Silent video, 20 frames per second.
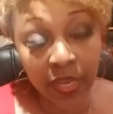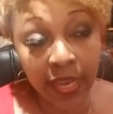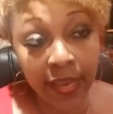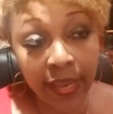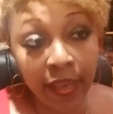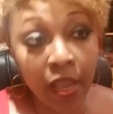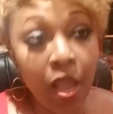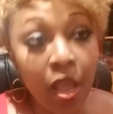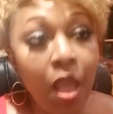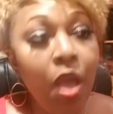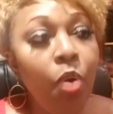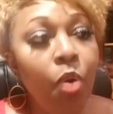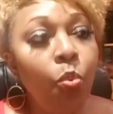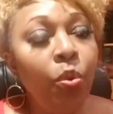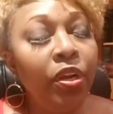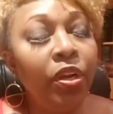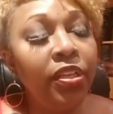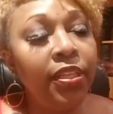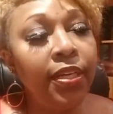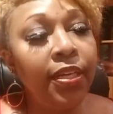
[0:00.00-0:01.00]
And knowing
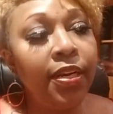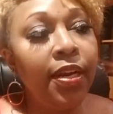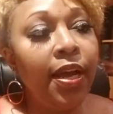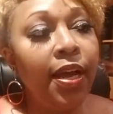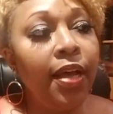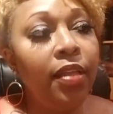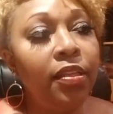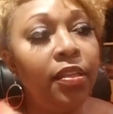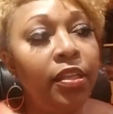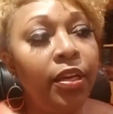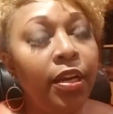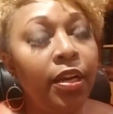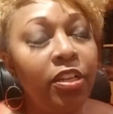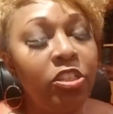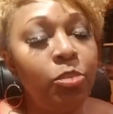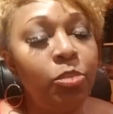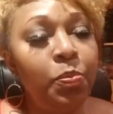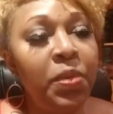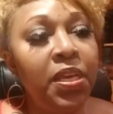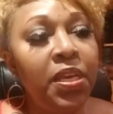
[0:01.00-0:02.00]
that the
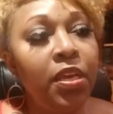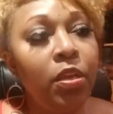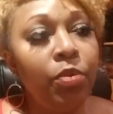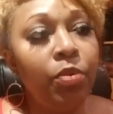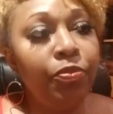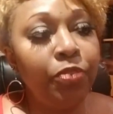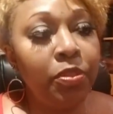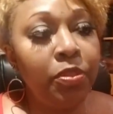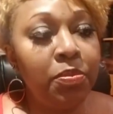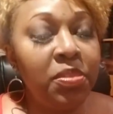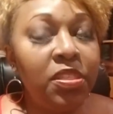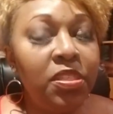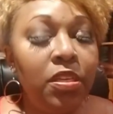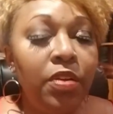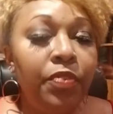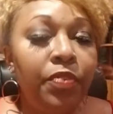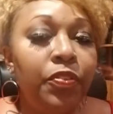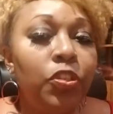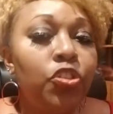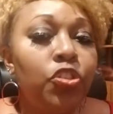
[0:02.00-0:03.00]
sacred
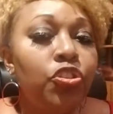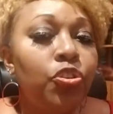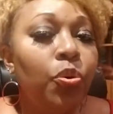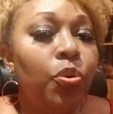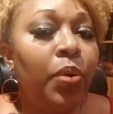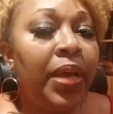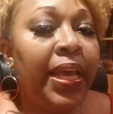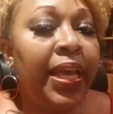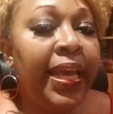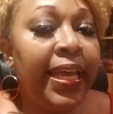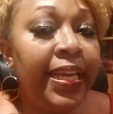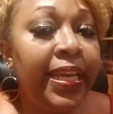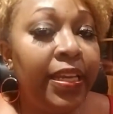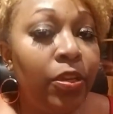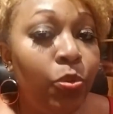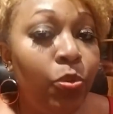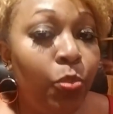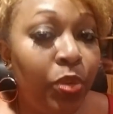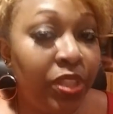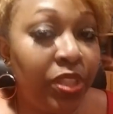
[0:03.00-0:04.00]
sexuality that is
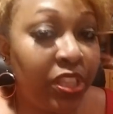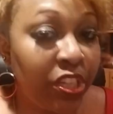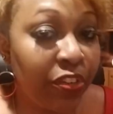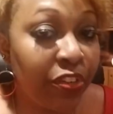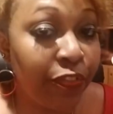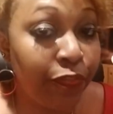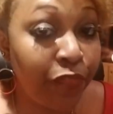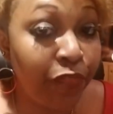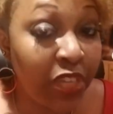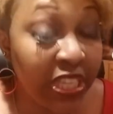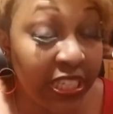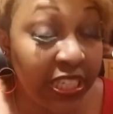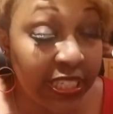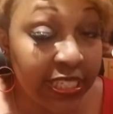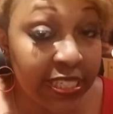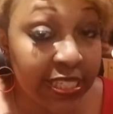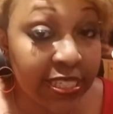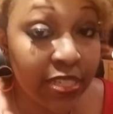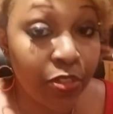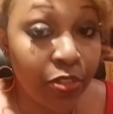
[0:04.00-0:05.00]
being
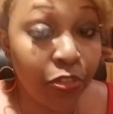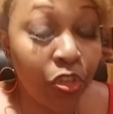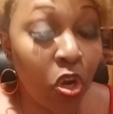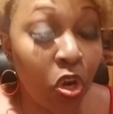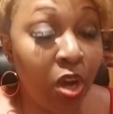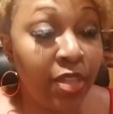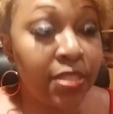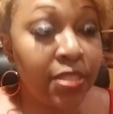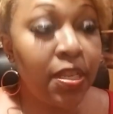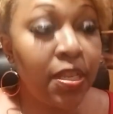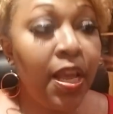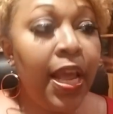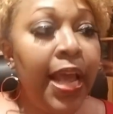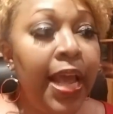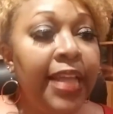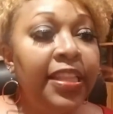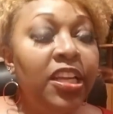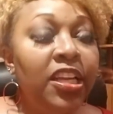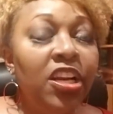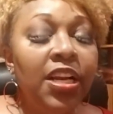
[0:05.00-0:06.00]
coming in is
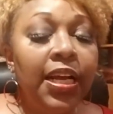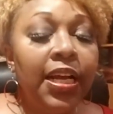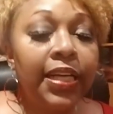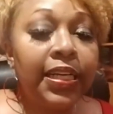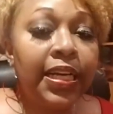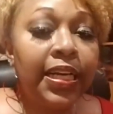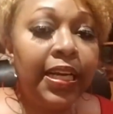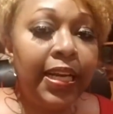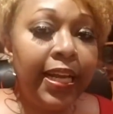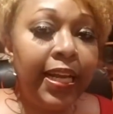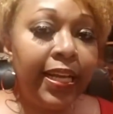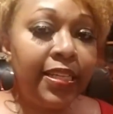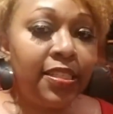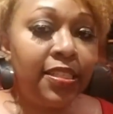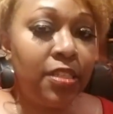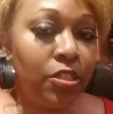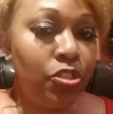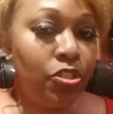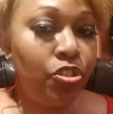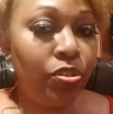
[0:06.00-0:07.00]
not even the same like
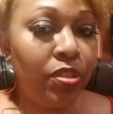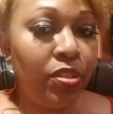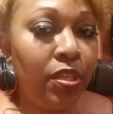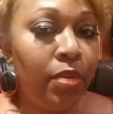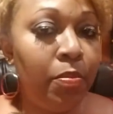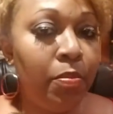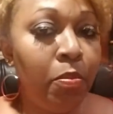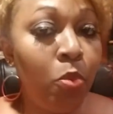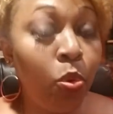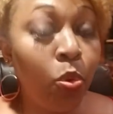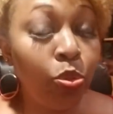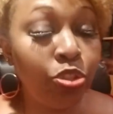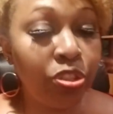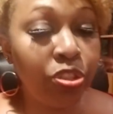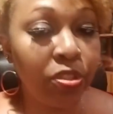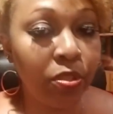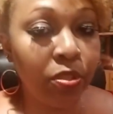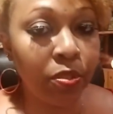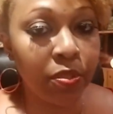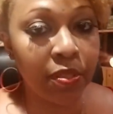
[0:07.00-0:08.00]
before,
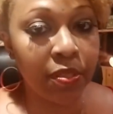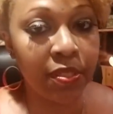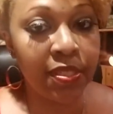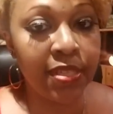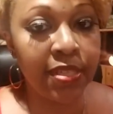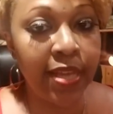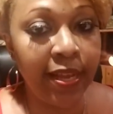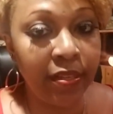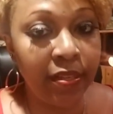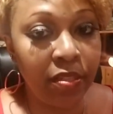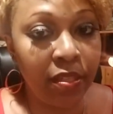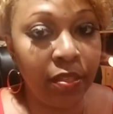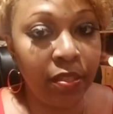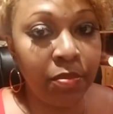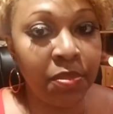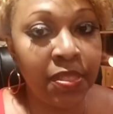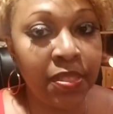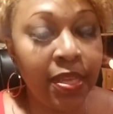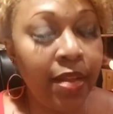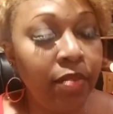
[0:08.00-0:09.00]
because it's about
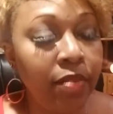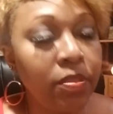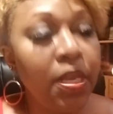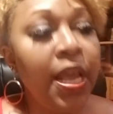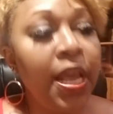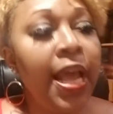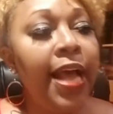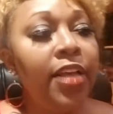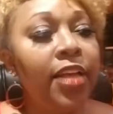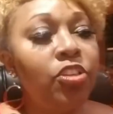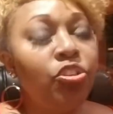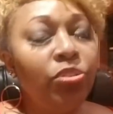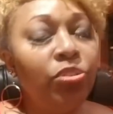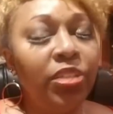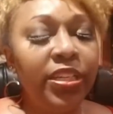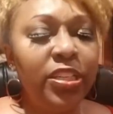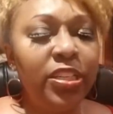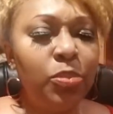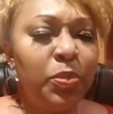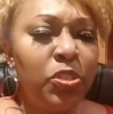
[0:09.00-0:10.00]
how you are
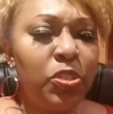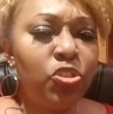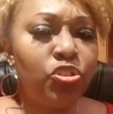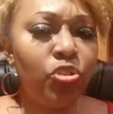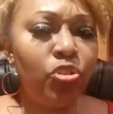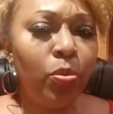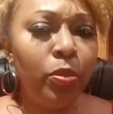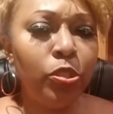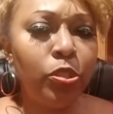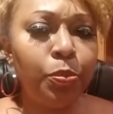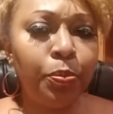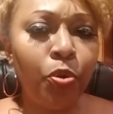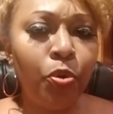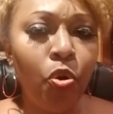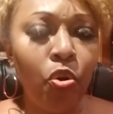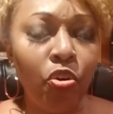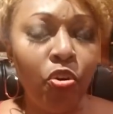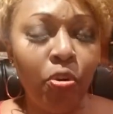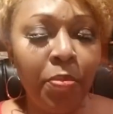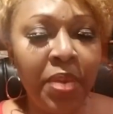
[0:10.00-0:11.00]
connecting to that person coming
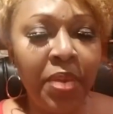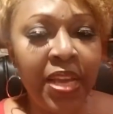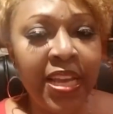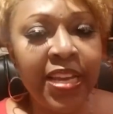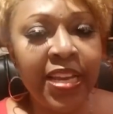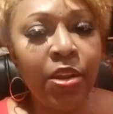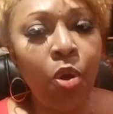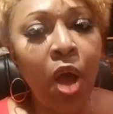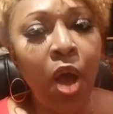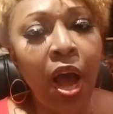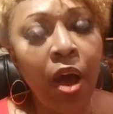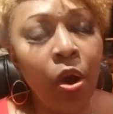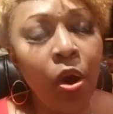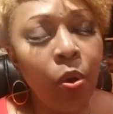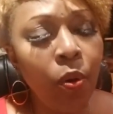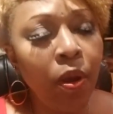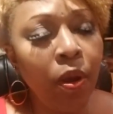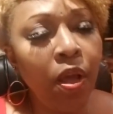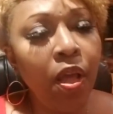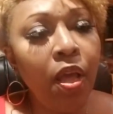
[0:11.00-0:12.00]
from your heart
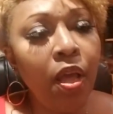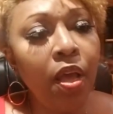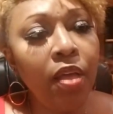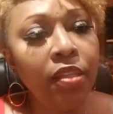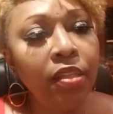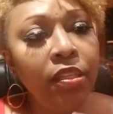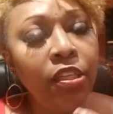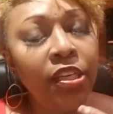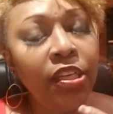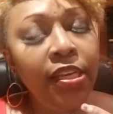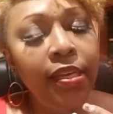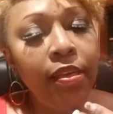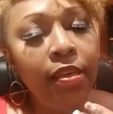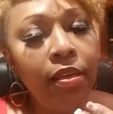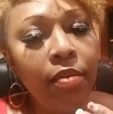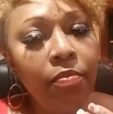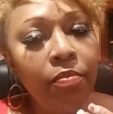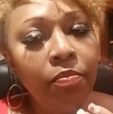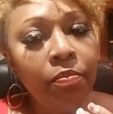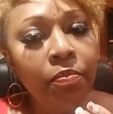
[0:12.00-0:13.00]
space, okay?
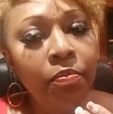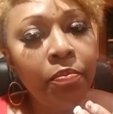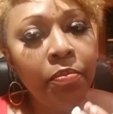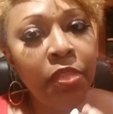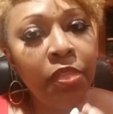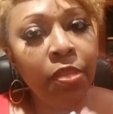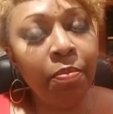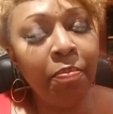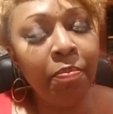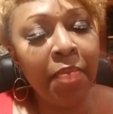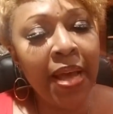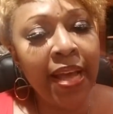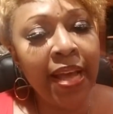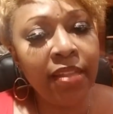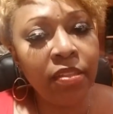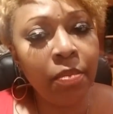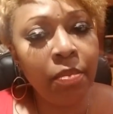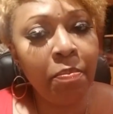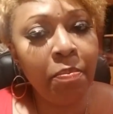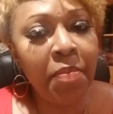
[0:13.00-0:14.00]
And
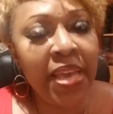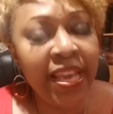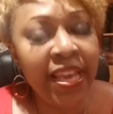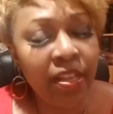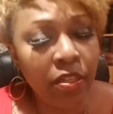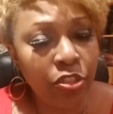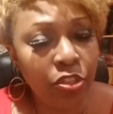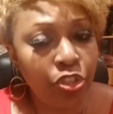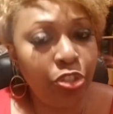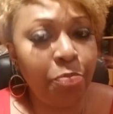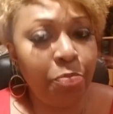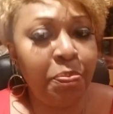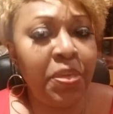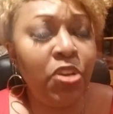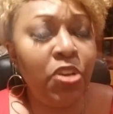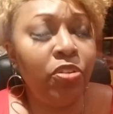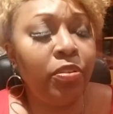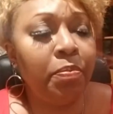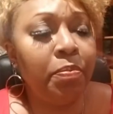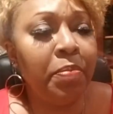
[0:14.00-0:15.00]
knowing that whatever
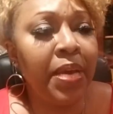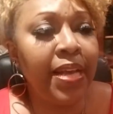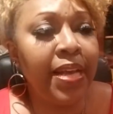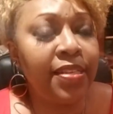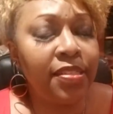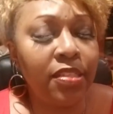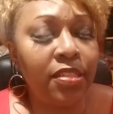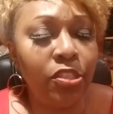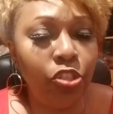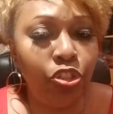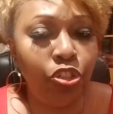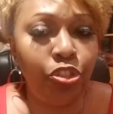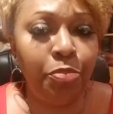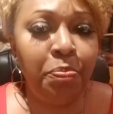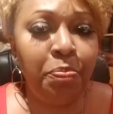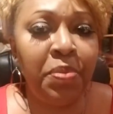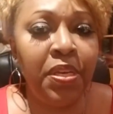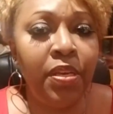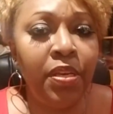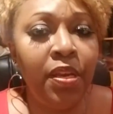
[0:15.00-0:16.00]
you are having
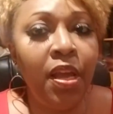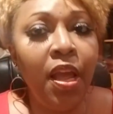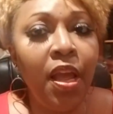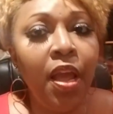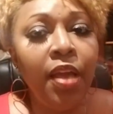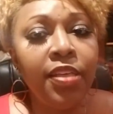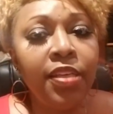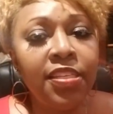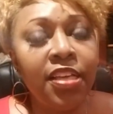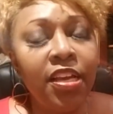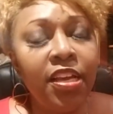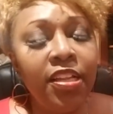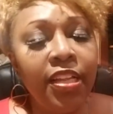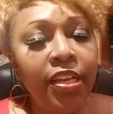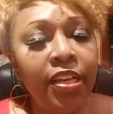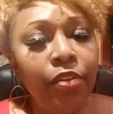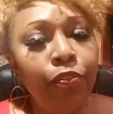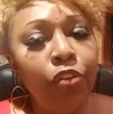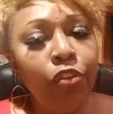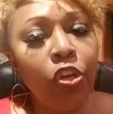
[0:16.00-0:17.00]
enter into
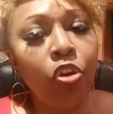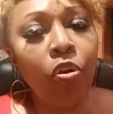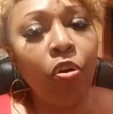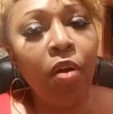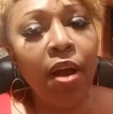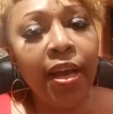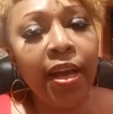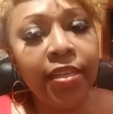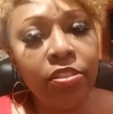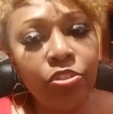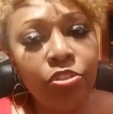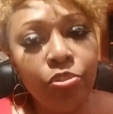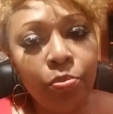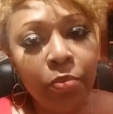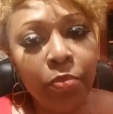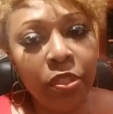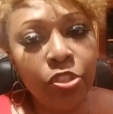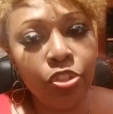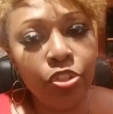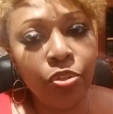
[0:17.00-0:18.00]
your life force,
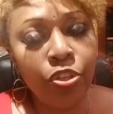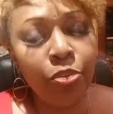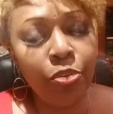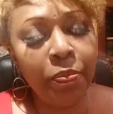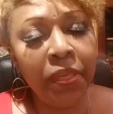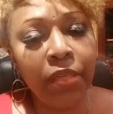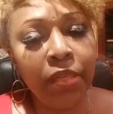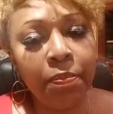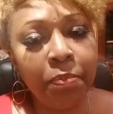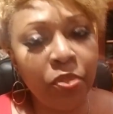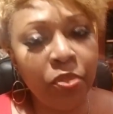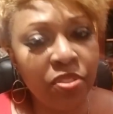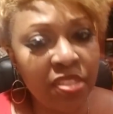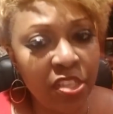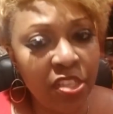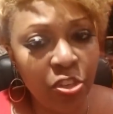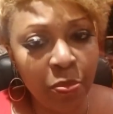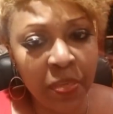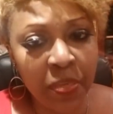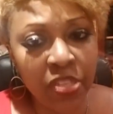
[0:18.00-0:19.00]
whether you're giving it
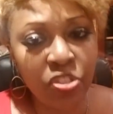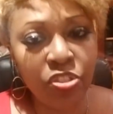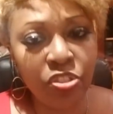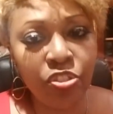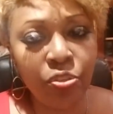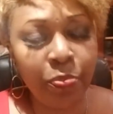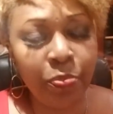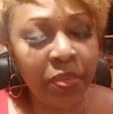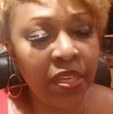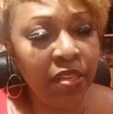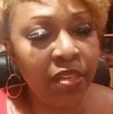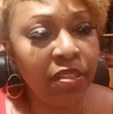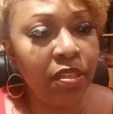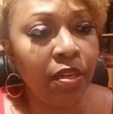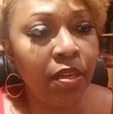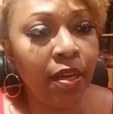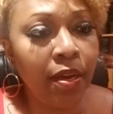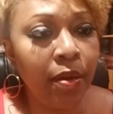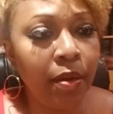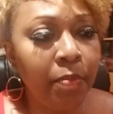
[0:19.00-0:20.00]
into
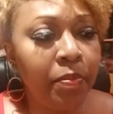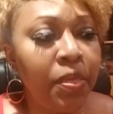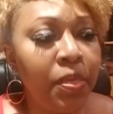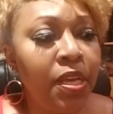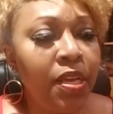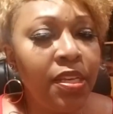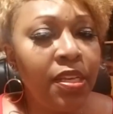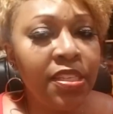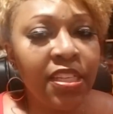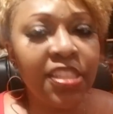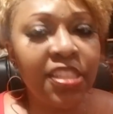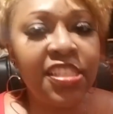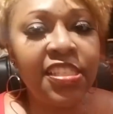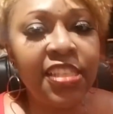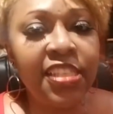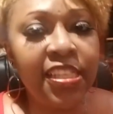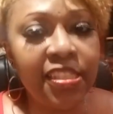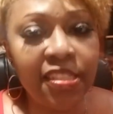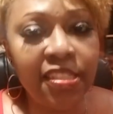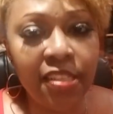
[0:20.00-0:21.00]
someone
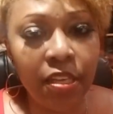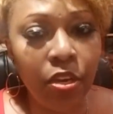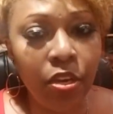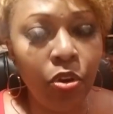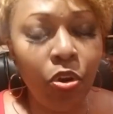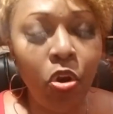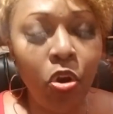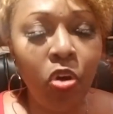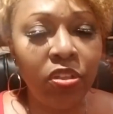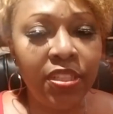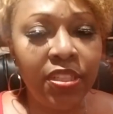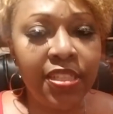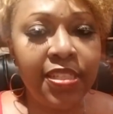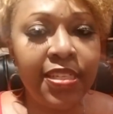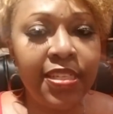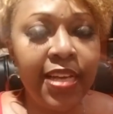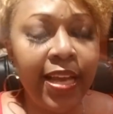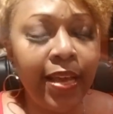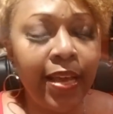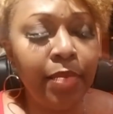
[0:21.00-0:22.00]
or
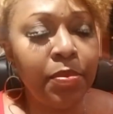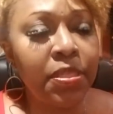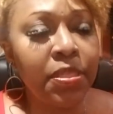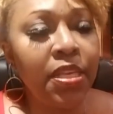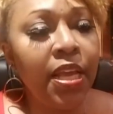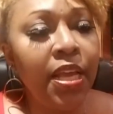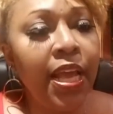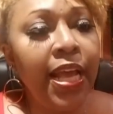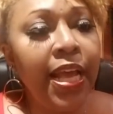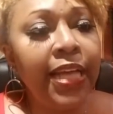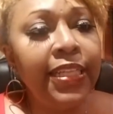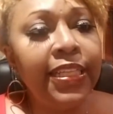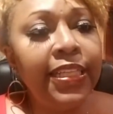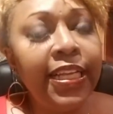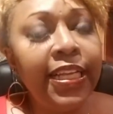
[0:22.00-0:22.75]
receiving it,